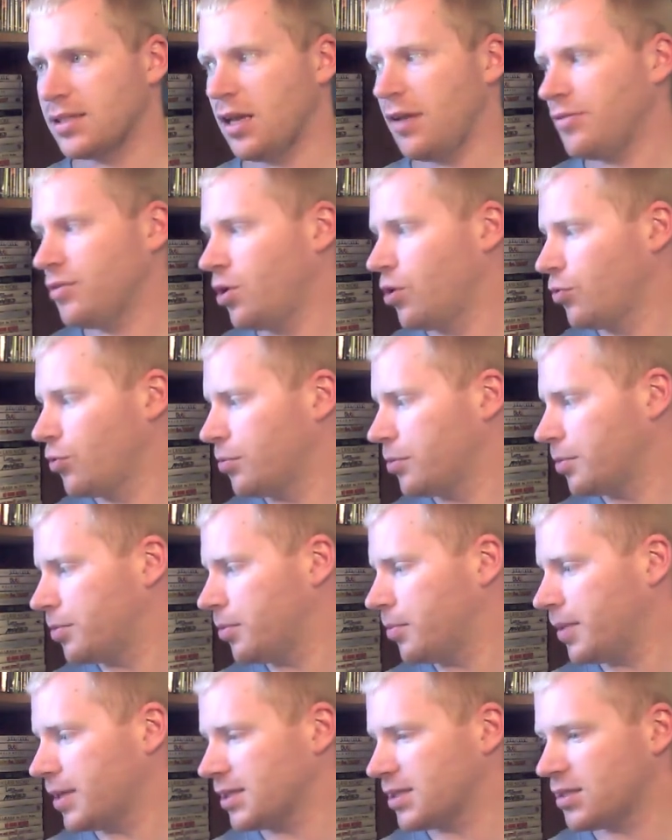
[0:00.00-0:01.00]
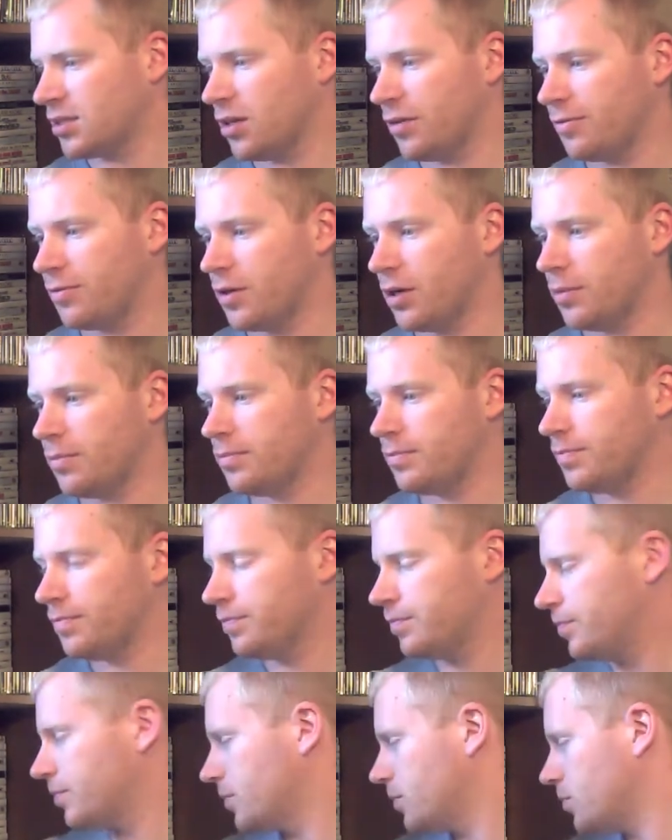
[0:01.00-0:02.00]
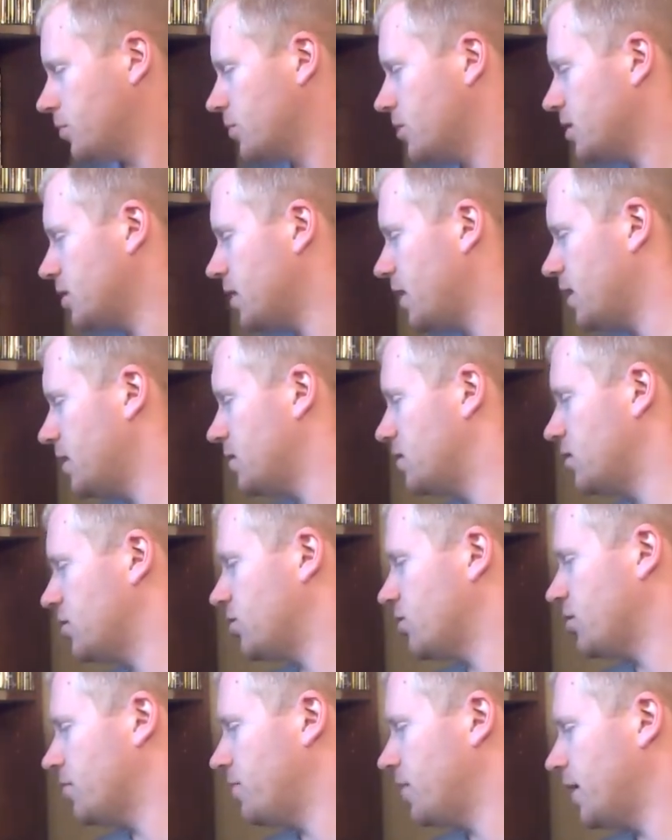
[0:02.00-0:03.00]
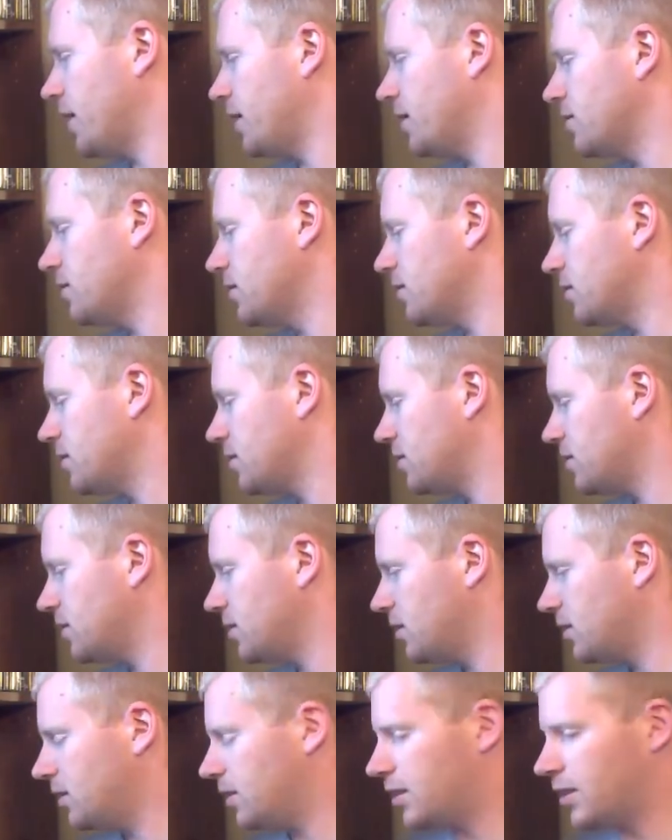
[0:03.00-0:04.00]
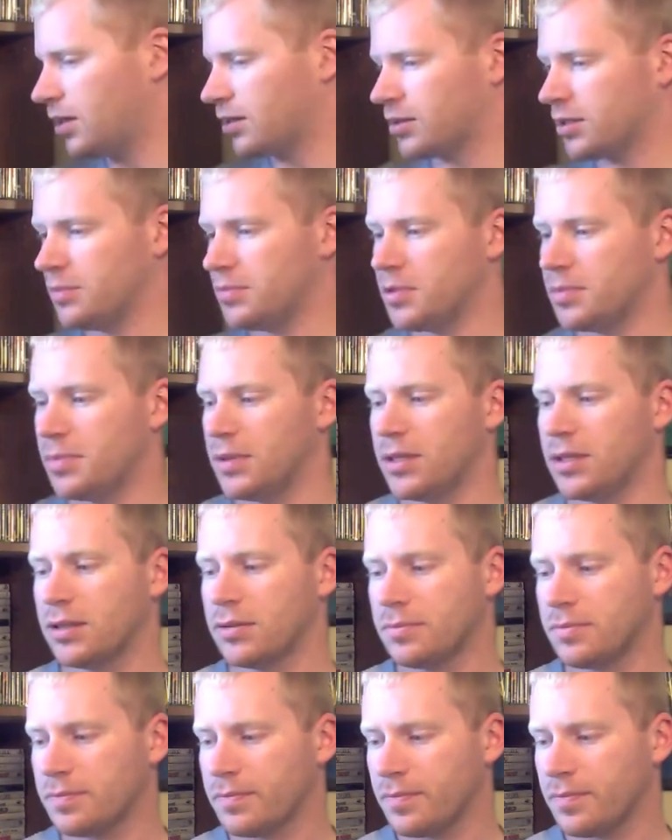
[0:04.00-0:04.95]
I have no room to put my stuff up. We'll just add it to the shelf behind us and I'll keep spinning.